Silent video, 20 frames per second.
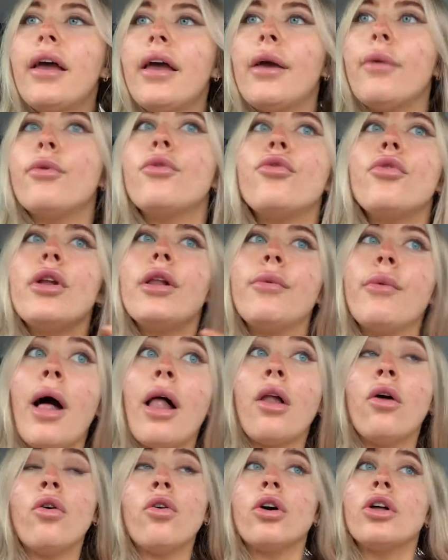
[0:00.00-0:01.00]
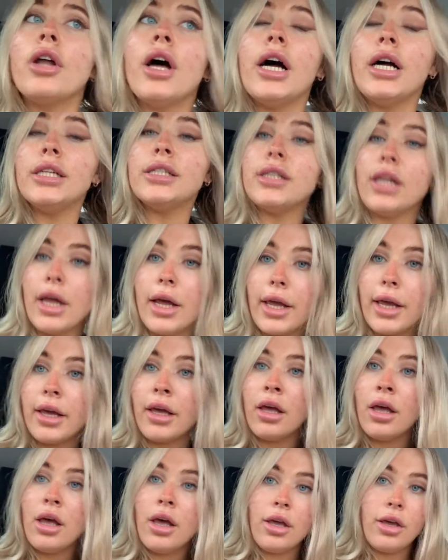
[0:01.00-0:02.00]
it was really well organized like
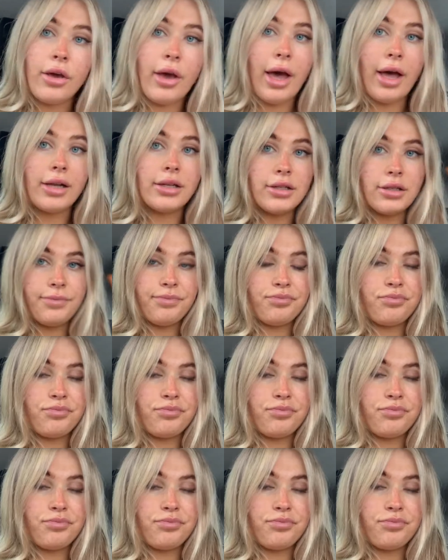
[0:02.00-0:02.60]
you had